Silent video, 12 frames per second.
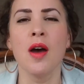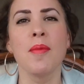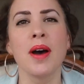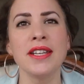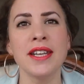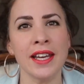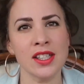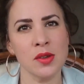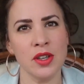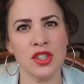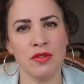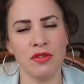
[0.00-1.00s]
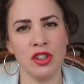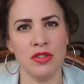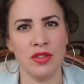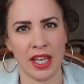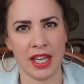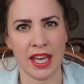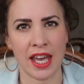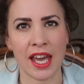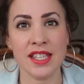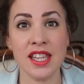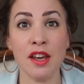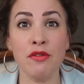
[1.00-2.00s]
My next question for you, Nikki,
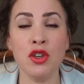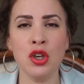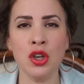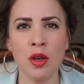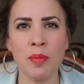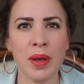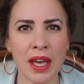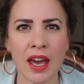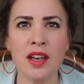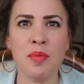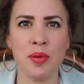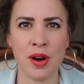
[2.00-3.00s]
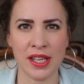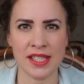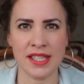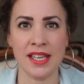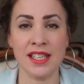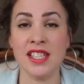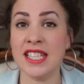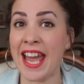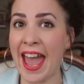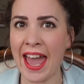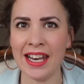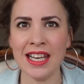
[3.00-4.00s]
is that if you could be an apprentice
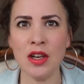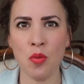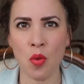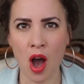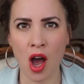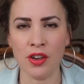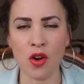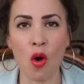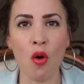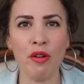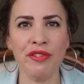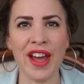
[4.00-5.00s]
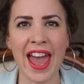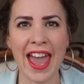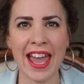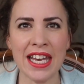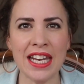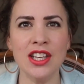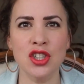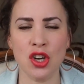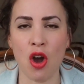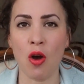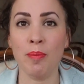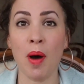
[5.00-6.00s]
to anyone or for any
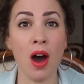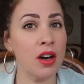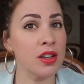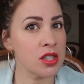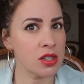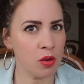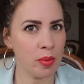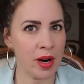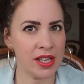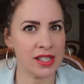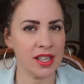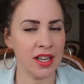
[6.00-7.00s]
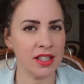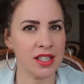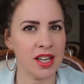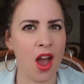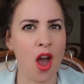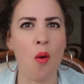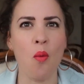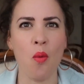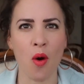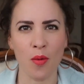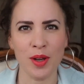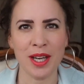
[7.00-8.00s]
job, past or present,
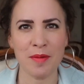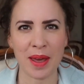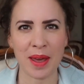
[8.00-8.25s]
what would it